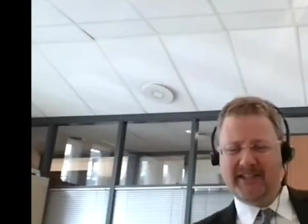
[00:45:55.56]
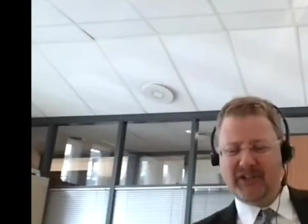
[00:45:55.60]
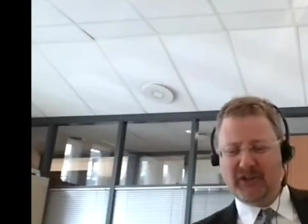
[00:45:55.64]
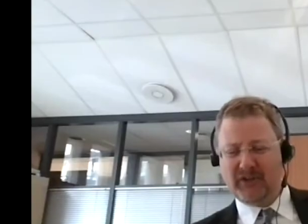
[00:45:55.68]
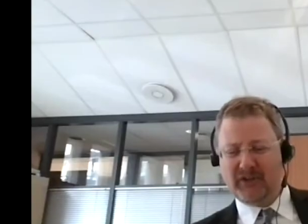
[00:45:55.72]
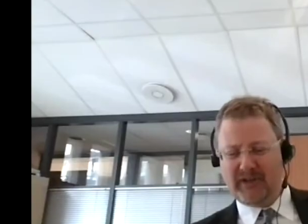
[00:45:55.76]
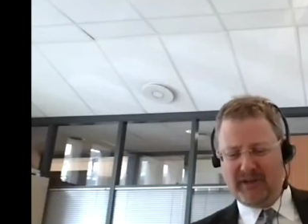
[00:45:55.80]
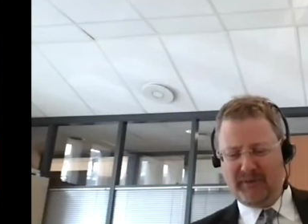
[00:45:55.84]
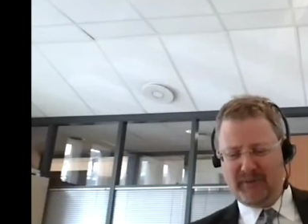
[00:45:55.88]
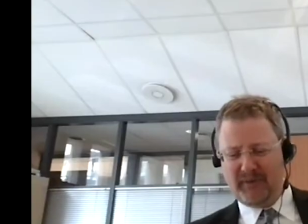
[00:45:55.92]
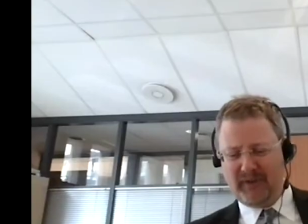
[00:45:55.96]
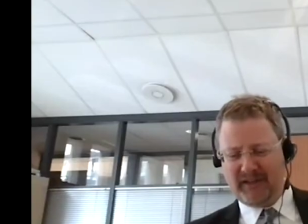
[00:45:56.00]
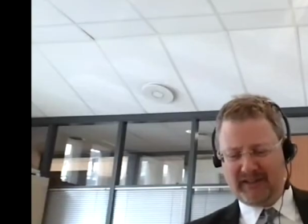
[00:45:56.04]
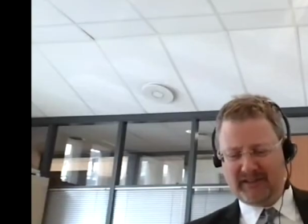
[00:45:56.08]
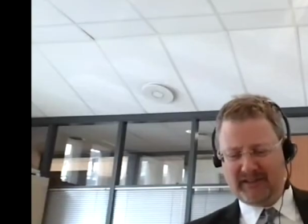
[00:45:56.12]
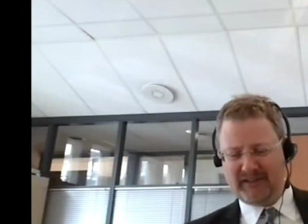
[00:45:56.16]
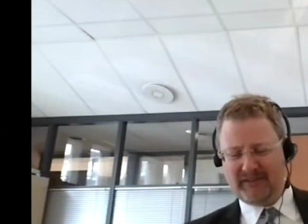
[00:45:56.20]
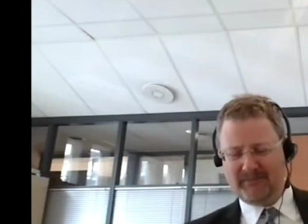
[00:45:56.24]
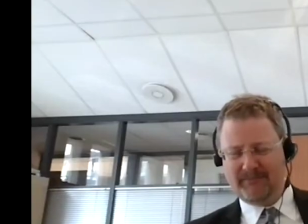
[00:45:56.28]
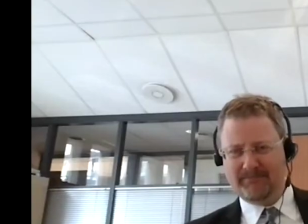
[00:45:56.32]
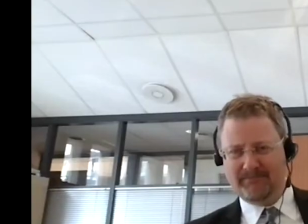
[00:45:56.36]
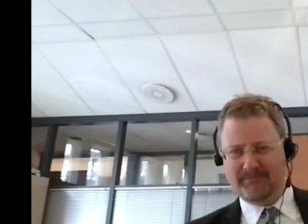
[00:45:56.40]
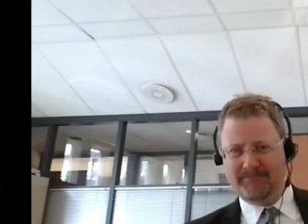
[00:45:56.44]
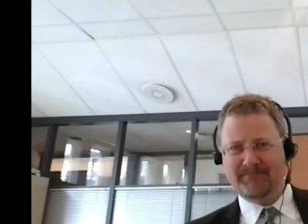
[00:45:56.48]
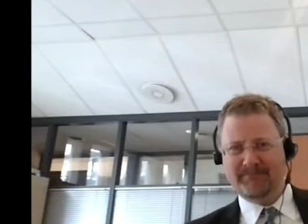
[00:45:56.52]
certainly feel,
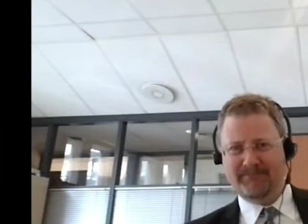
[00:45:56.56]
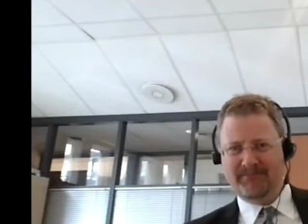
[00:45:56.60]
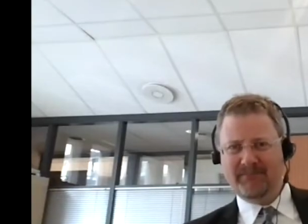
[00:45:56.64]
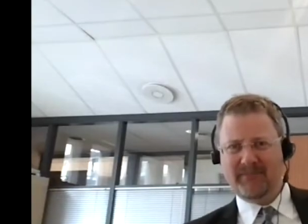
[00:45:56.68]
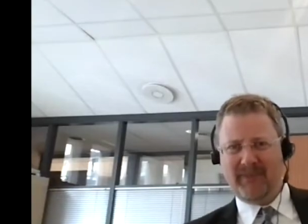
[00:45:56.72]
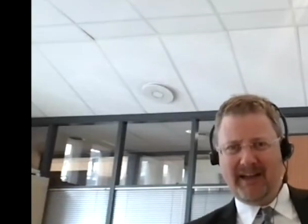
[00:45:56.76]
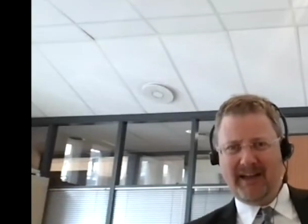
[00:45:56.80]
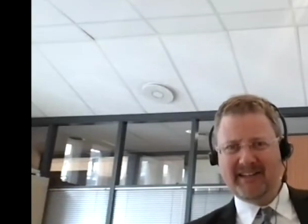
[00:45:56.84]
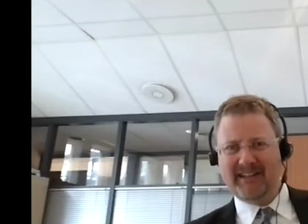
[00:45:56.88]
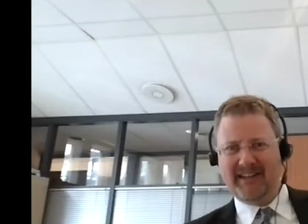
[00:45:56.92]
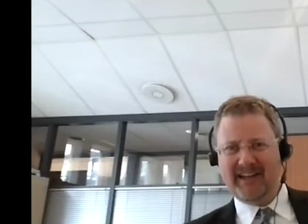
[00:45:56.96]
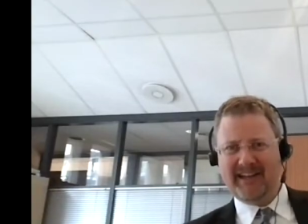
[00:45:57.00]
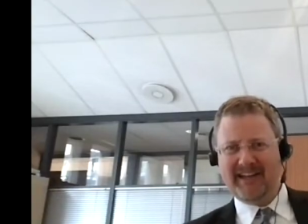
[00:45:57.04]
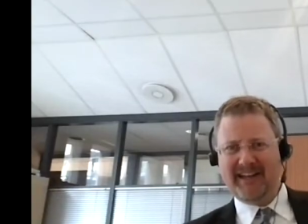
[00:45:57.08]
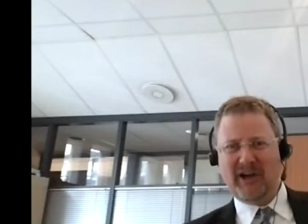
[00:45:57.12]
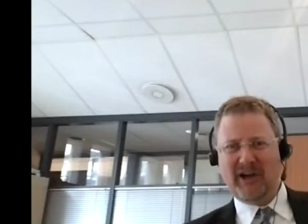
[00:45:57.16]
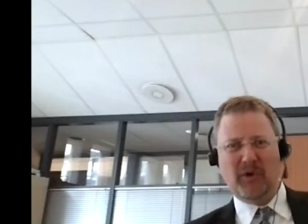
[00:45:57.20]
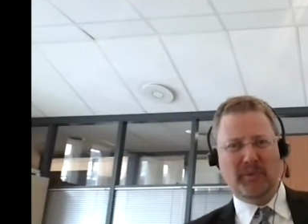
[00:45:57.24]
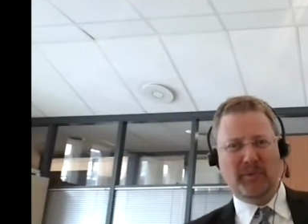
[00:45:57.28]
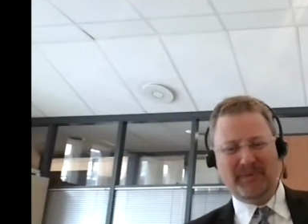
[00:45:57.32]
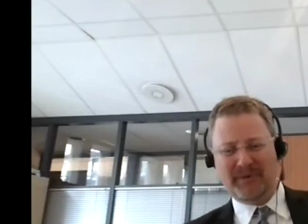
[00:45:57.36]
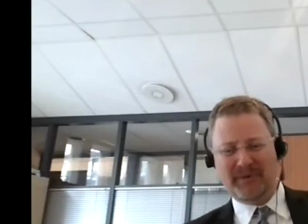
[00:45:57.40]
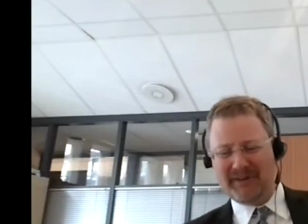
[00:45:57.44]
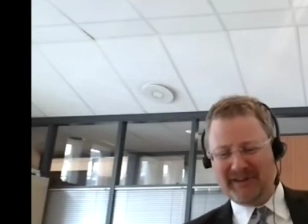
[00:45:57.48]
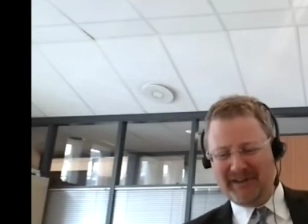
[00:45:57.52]
and I
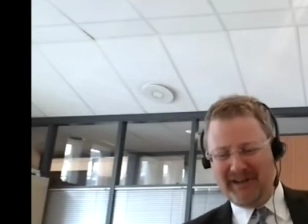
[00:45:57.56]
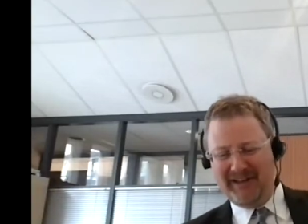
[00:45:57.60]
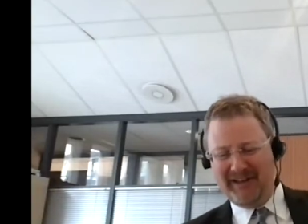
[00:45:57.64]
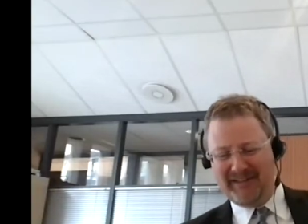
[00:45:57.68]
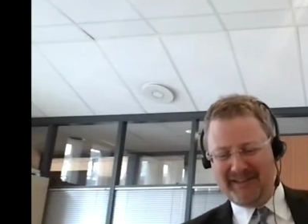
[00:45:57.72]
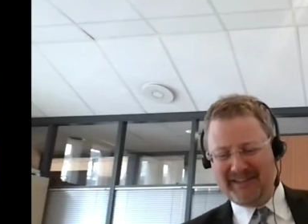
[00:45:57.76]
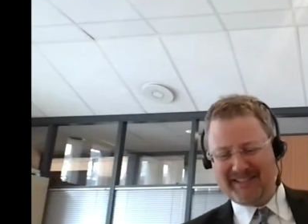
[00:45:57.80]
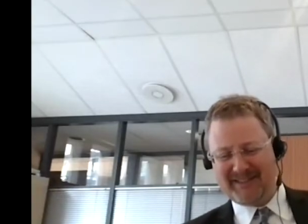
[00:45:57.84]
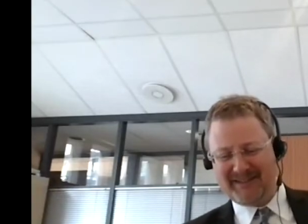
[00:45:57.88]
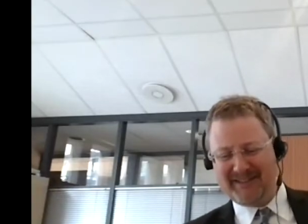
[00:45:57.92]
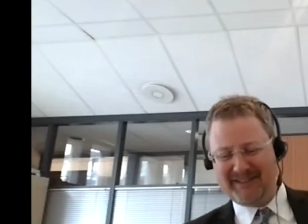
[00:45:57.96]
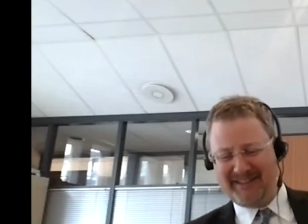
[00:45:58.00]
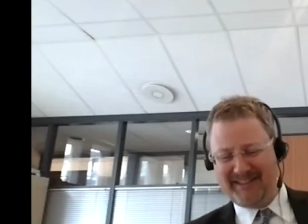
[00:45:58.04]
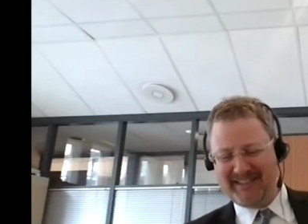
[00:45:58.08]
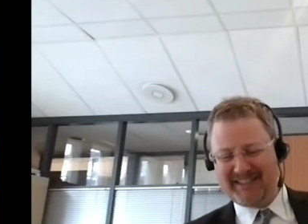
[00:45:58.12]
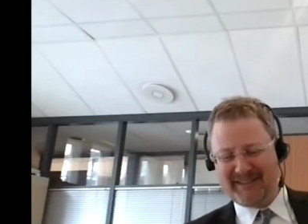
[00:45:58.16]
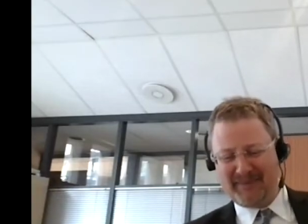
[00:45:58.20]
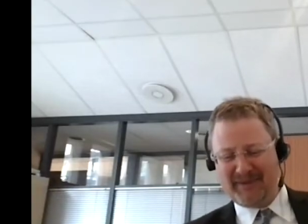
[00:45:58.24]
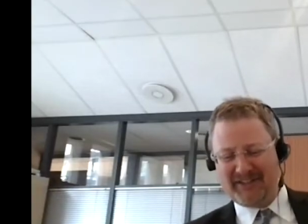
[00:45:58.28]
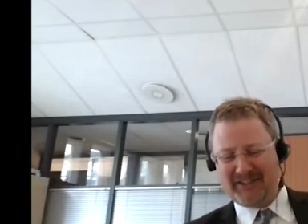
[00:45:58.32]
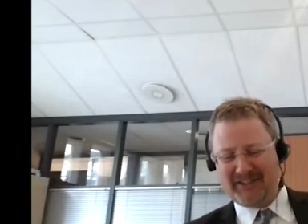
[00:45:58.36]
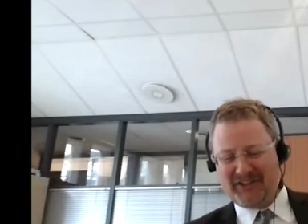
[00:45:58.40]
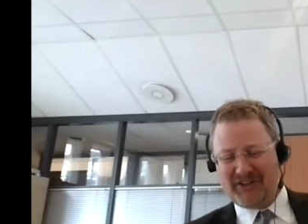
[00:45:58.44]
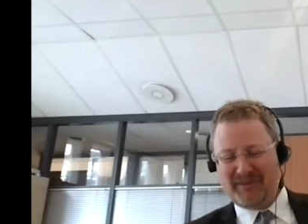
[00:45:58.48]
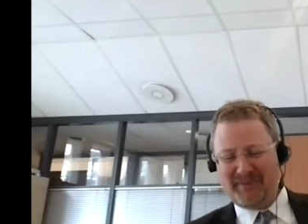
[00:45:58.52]
hope
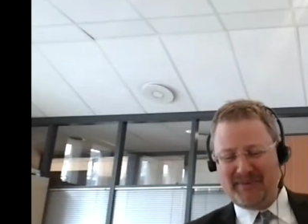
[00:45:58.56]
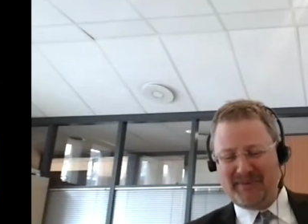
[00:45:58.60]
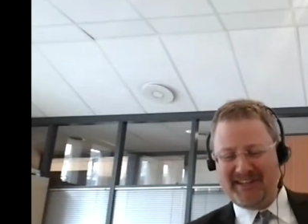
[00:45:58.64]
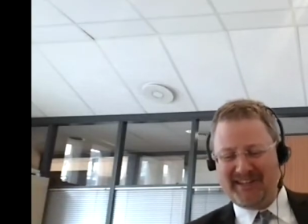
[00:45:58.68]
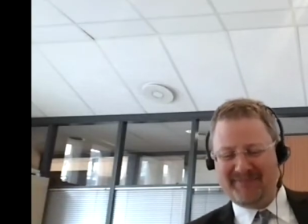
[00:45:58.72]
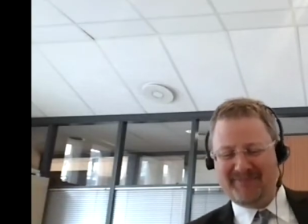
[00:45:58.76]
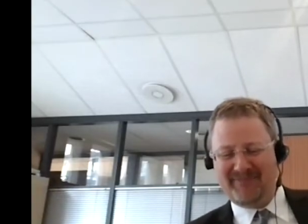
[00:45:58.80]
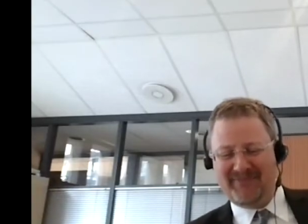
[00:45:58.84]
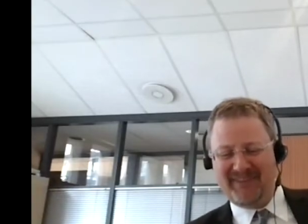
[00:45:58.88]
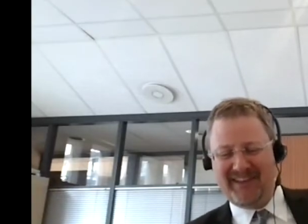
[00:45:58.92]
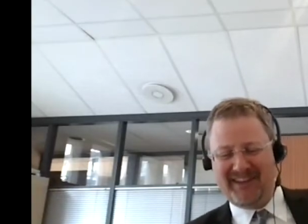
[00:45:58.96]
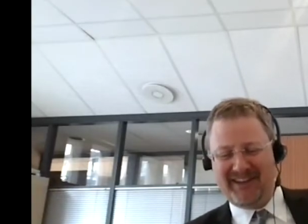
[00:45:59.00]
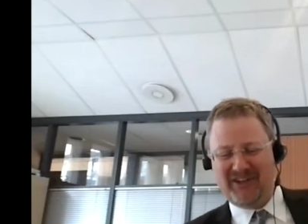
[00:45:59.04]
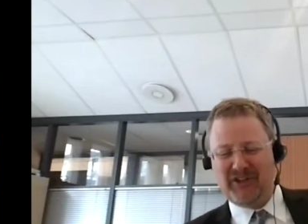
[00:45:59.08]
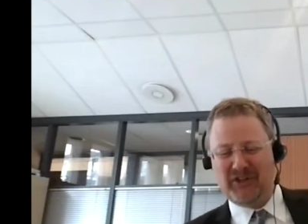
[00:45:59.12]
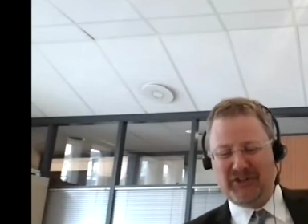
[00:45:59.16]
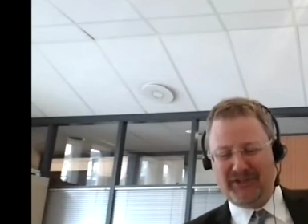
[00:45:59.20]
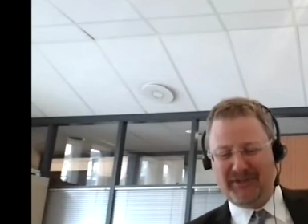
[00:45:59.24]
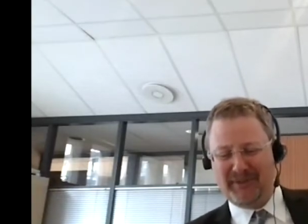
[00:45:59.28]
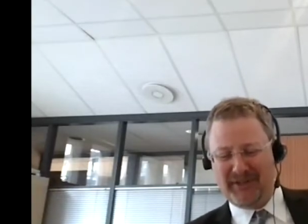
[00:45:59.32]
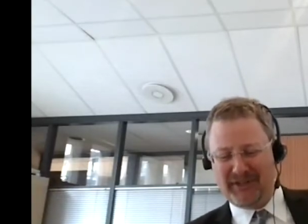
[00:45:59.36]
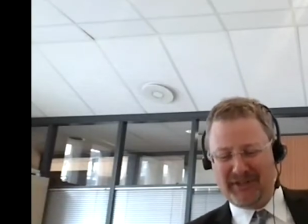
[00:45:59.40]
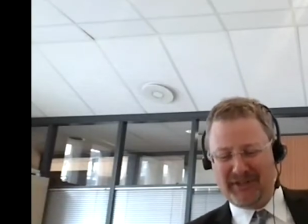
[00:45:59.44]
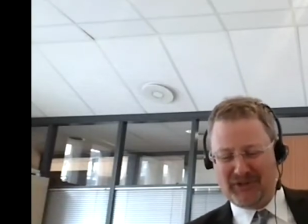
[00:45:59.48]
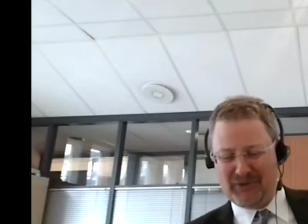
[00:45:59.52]
this measure can be
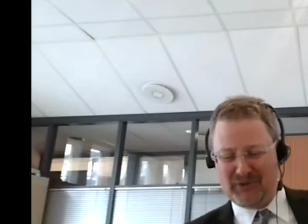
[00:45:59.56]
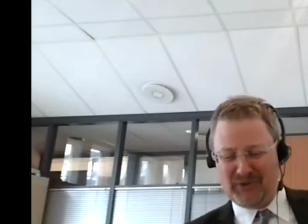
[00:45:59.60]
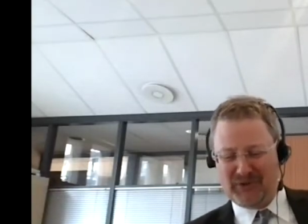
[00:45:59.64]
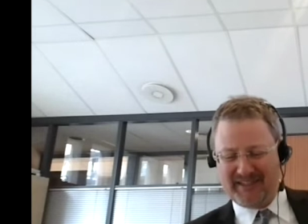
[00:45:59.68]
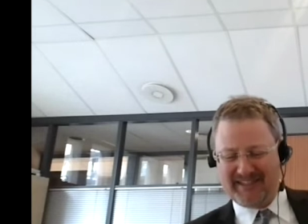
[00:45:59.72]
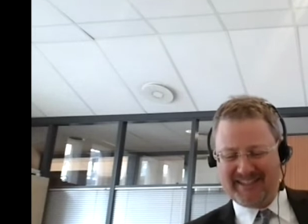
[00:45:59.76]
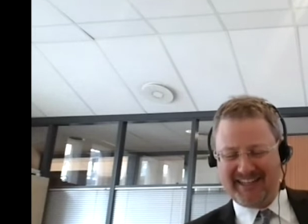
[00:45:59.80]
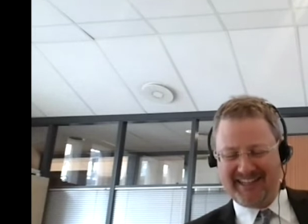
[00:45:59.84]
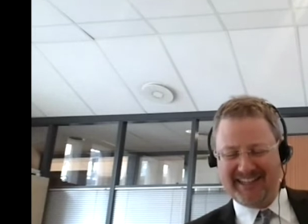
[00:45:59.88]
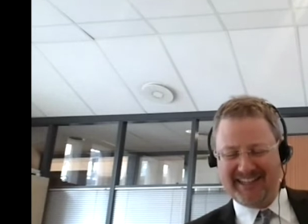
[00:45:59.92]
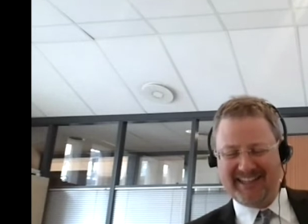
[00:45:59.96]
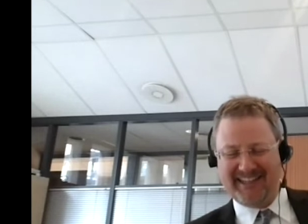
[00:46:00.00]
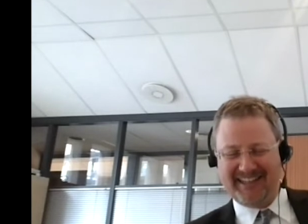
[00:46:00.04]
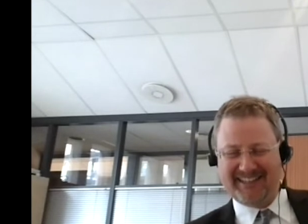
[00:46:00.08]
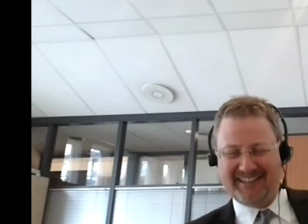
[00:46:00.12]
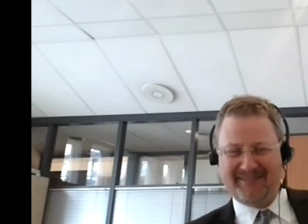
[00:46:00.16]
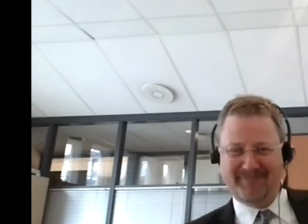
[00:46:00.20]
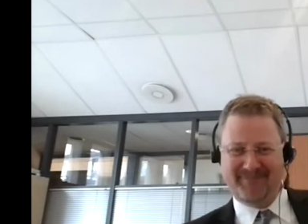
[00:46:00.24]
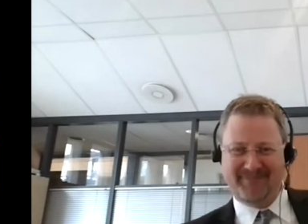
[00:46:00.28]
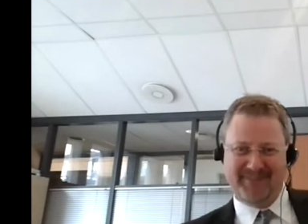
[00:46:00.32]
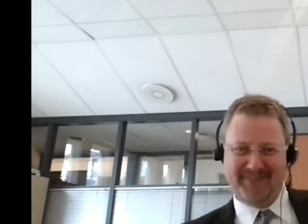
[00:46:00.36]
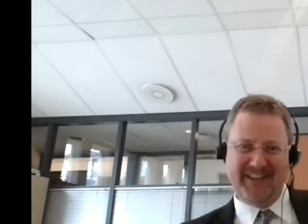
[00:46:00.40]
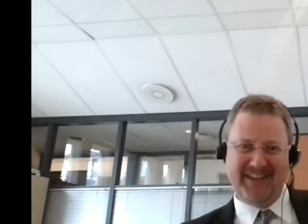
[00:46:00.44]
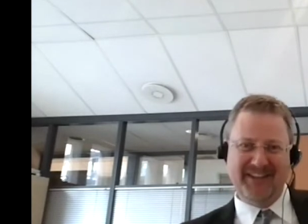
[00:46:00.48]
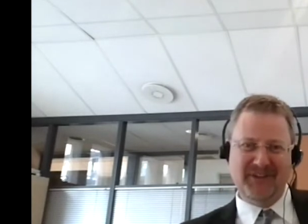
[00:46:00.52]
contributing to exactly that.
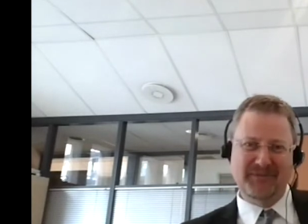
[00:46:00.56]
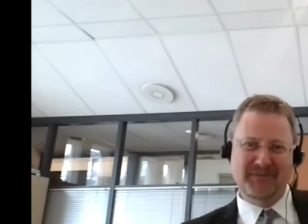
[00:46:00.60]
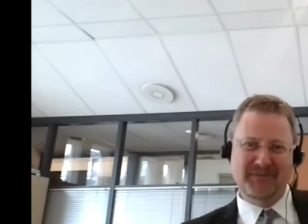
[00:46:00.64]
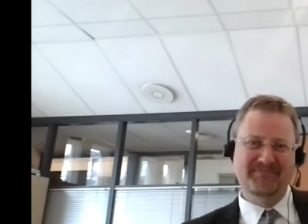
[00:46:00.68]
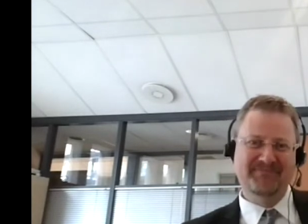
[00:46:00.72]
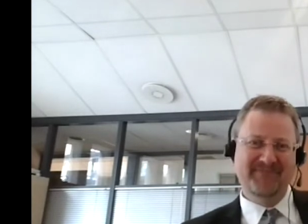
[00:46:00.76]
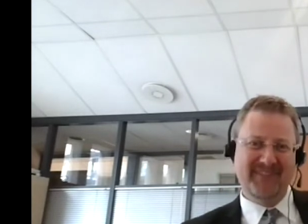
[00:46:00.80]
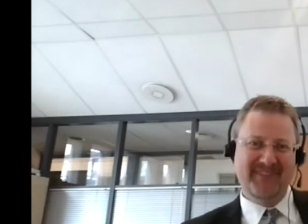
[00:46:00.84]
Thank you.